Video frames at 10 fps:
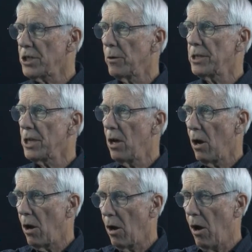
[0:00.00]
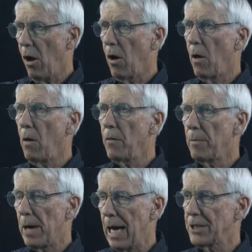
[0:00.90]
So it's all
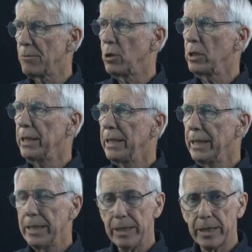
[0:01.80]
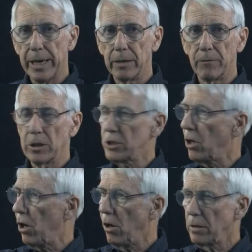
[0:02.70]
the possible indicator functions,
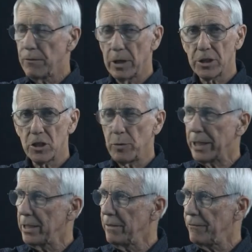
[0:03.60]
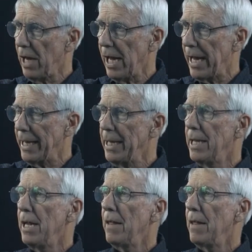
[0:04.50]
all the functions we could define